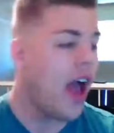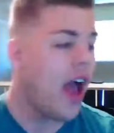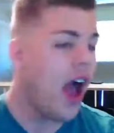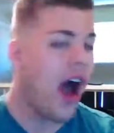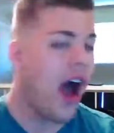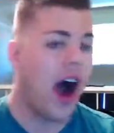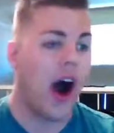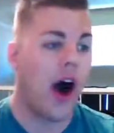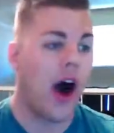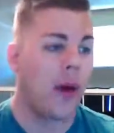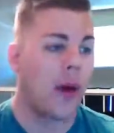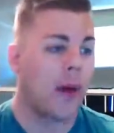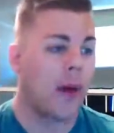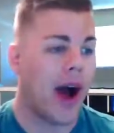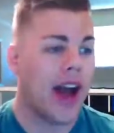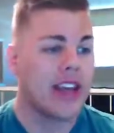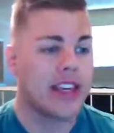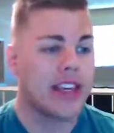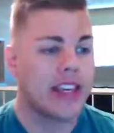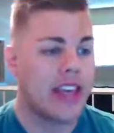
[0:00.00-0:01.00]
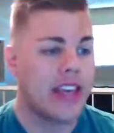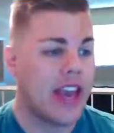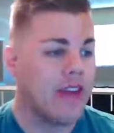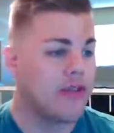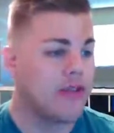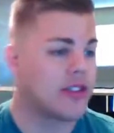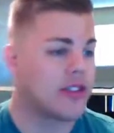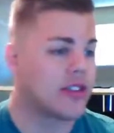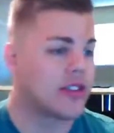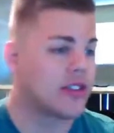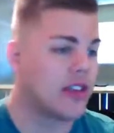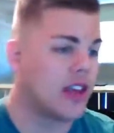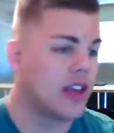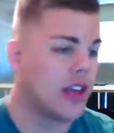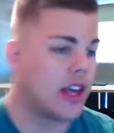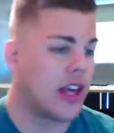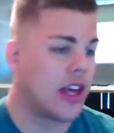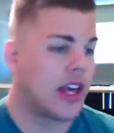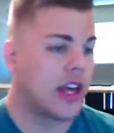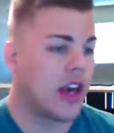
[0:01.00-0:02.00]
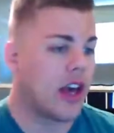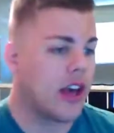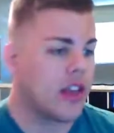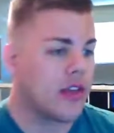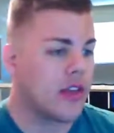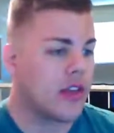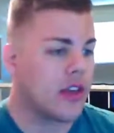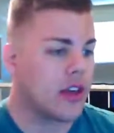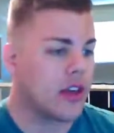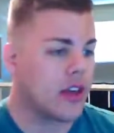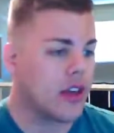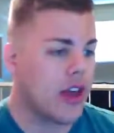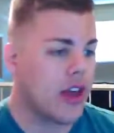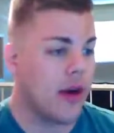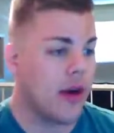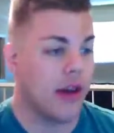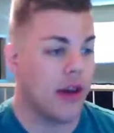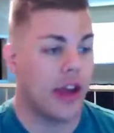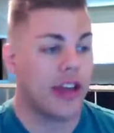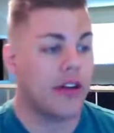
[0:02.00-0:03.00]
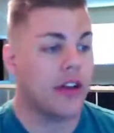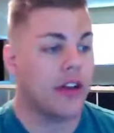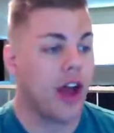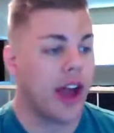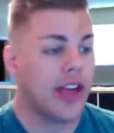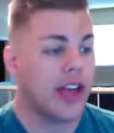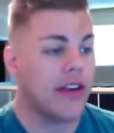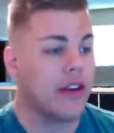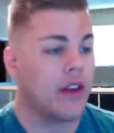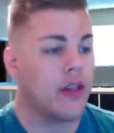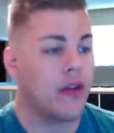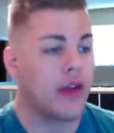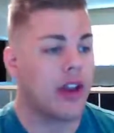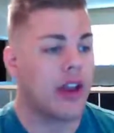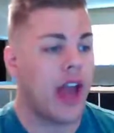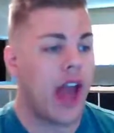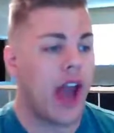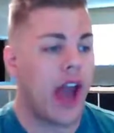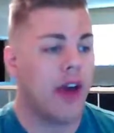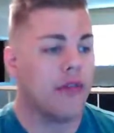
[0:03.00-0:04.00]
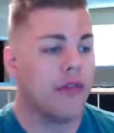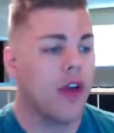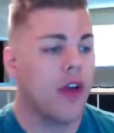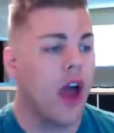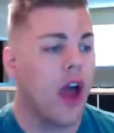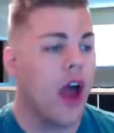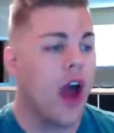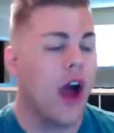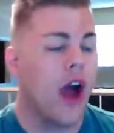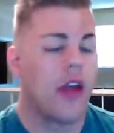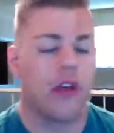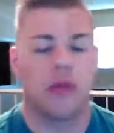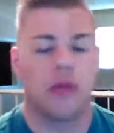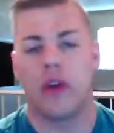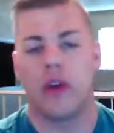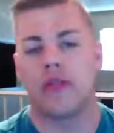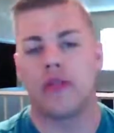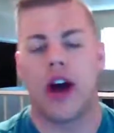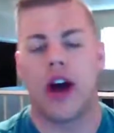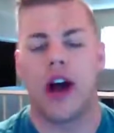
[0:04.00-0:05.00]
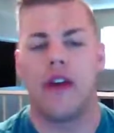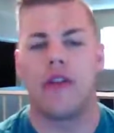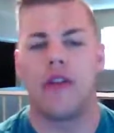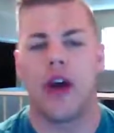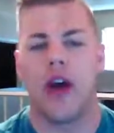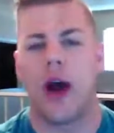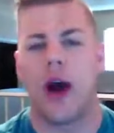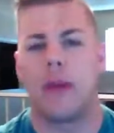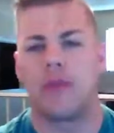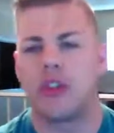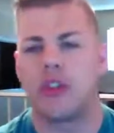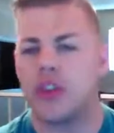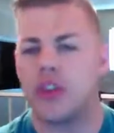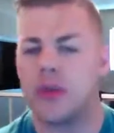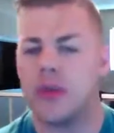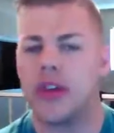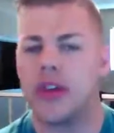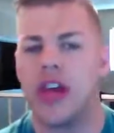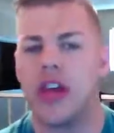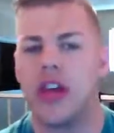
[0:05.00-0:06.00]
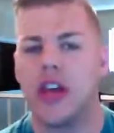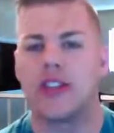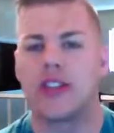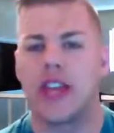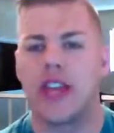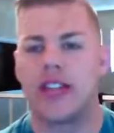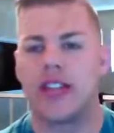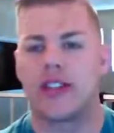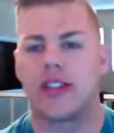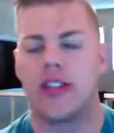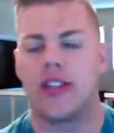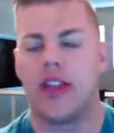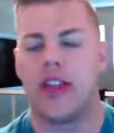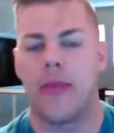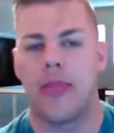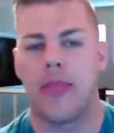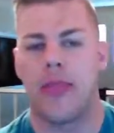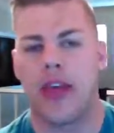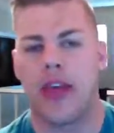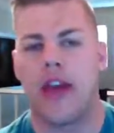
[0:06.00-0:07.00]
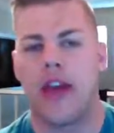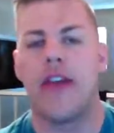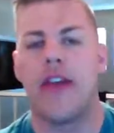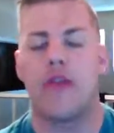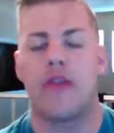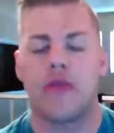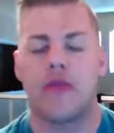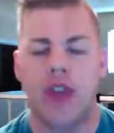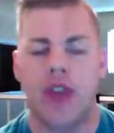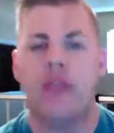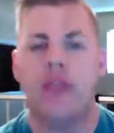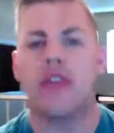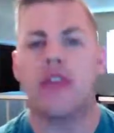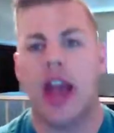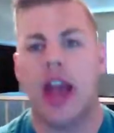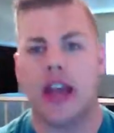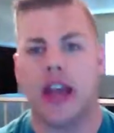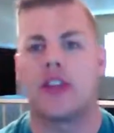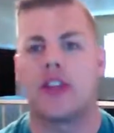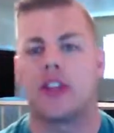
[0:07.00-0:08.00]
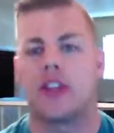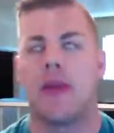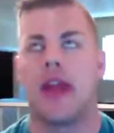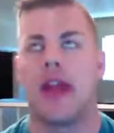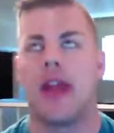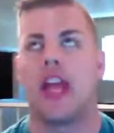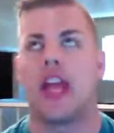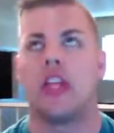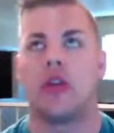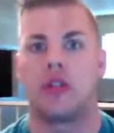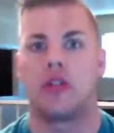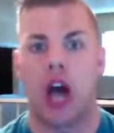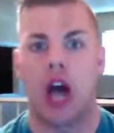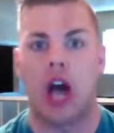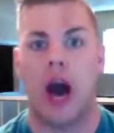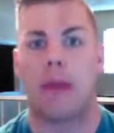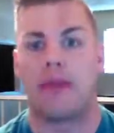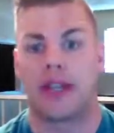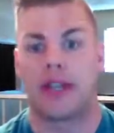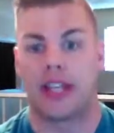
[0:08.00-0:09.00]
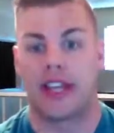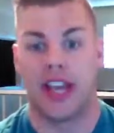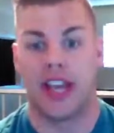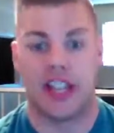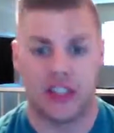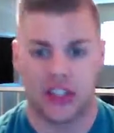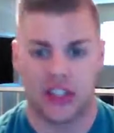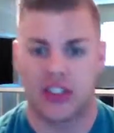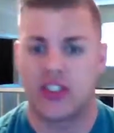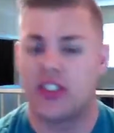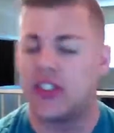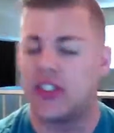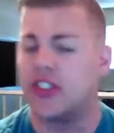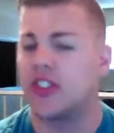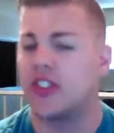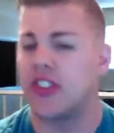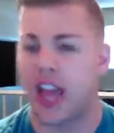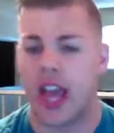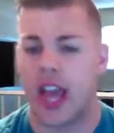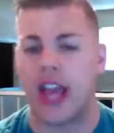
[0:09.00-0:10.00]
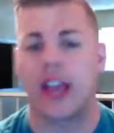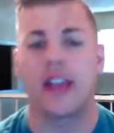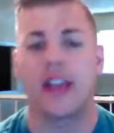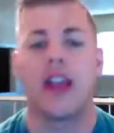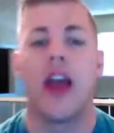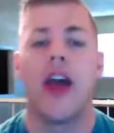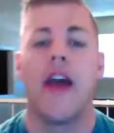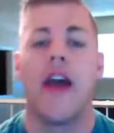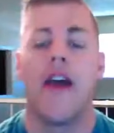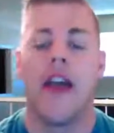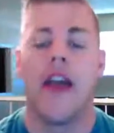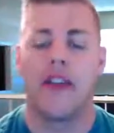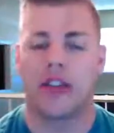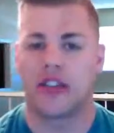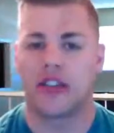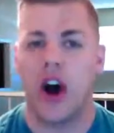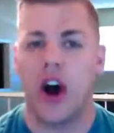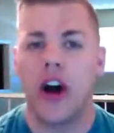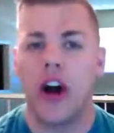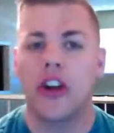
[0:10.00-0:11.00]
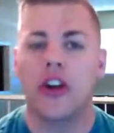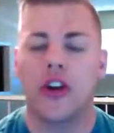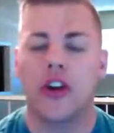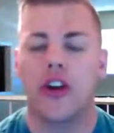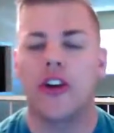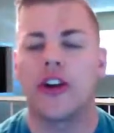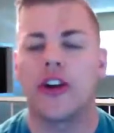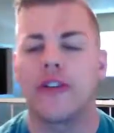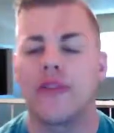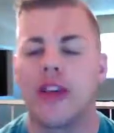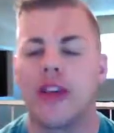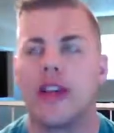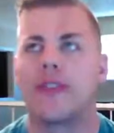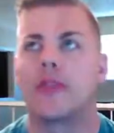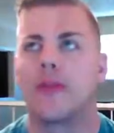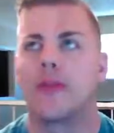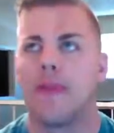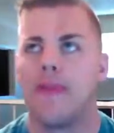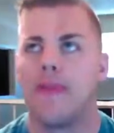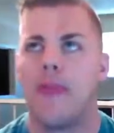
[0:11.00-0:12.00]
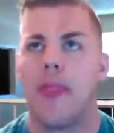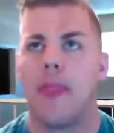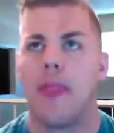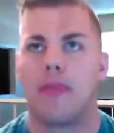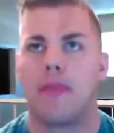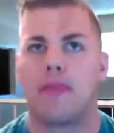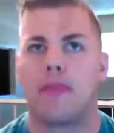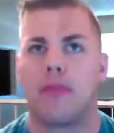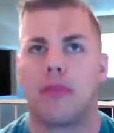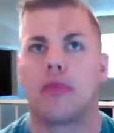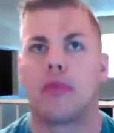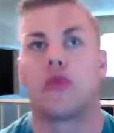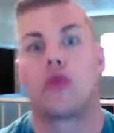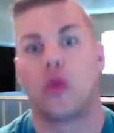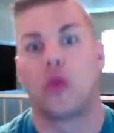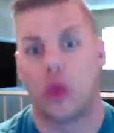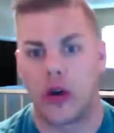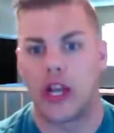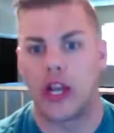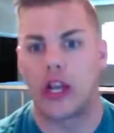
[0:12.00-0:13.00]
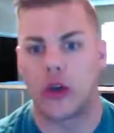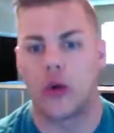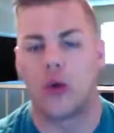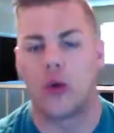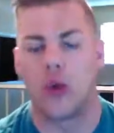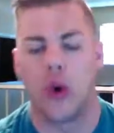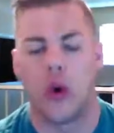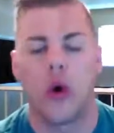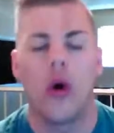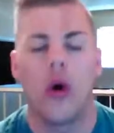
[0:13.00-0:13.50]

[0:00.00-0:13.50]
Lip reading: I gave this thing, I think, yeah, I gave it a 3.5, 3.5, just because it's not, if you've got the excess mana and you top deck it, it's insane. If it's on curve, it's pretty cool.